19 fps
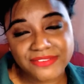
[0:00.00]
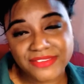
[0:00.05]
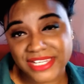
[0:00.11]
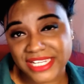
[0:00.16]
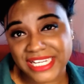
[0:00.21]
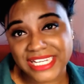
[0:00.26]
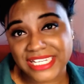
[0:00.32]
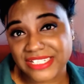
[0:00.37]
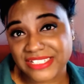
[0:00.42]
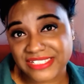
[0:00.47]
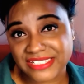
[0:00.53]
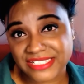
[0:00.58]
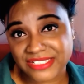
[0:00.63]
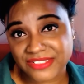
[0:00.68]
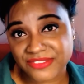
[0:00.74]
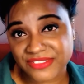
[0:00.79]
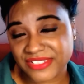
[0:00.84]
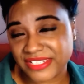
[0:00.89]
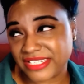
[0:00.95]
I can't use
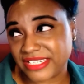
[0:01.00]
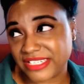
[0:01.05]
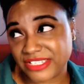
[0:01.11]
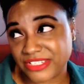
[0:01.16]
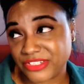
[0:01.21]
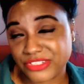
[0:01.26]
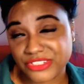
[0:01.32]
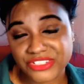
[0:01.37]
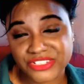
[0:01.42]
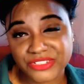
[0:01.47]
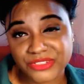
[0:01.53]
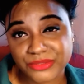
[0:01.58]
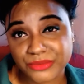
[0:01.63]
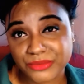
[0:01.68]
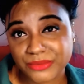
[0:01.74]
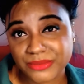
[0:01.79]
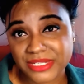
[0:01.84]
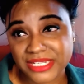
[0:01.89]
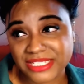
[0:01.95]
this for like a year or
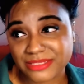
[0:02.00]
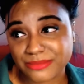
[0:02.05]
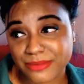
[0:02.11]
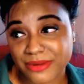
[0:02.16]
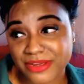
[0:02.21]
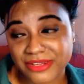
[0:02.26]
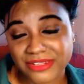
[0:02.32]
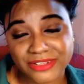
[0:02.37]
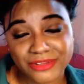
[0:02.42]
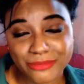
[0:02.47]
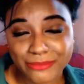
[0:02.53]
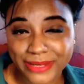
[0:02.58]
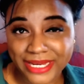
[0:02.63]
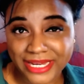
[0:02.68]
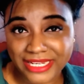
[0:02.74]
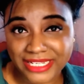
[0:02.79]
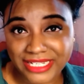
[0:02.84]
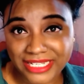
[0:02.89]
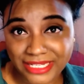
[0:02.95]
two, it's probably going to go
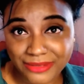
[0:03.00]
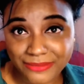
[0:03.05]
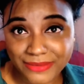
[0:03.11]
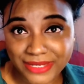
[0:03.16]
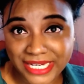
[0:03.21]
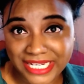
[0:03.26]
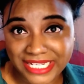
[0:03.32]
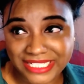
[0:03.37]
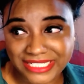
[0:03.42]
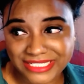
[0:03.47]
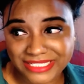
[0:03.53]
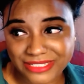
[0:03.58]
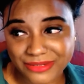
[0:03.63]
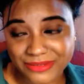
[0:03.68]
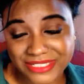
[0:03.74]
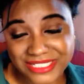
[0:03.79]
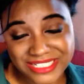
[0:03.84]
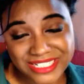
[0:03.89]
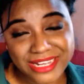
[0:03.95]
bad anyway.
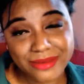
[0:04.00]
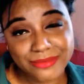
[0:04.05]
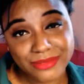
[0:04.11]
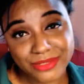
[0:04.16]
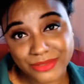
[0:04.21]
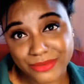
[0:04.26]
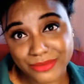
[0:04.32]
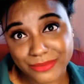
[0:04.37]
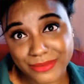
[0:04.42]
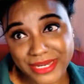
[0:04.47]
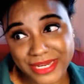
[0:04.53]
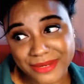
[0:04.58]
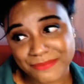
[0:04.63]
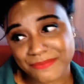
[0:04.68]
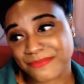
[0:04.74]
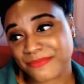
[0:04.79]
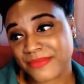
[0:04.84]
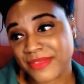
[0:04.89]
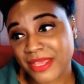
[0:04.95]
So it's time to throw it
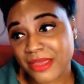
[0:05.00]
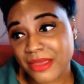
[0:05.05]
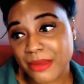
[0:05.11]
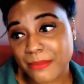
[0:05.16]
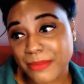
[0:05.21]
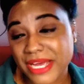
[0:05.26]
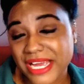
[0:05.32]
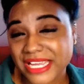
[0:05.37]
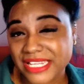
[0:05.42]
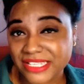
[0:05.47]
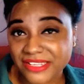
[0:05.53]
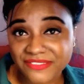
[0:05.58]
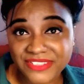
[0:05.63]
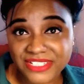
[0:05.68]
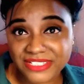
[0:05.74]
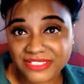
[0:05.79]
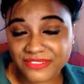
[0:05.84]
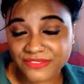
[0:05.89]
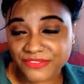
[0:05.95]
away. But I love
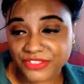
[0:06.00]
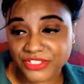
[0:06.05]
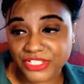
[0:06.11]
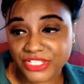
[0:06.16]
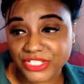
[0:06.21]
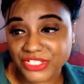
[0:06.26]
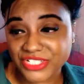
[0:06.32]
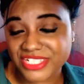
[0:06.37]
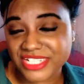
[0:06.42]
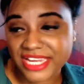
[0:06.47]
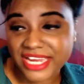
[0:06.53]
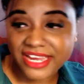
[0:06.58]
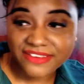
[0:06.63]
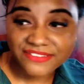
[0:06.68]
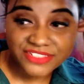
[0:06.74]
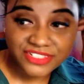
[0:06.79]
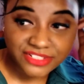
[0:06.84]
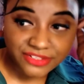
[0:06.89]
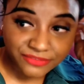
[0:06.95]
this for years and I
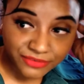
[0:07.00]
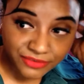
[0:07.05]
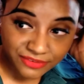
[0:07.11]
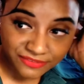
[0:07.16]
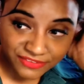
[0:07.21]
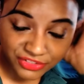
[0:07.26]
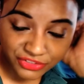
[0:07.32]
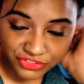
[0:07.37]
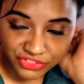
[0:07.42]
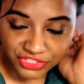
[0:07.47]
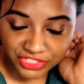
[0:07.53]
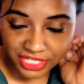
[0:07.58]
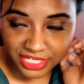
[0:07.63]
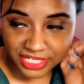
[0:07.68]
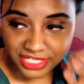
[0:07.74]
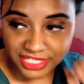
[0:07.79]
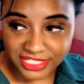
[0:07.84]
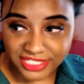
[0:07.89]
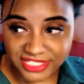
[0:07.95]
have several of their
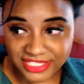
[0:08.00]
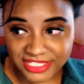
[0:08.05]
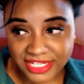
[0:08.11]
shades.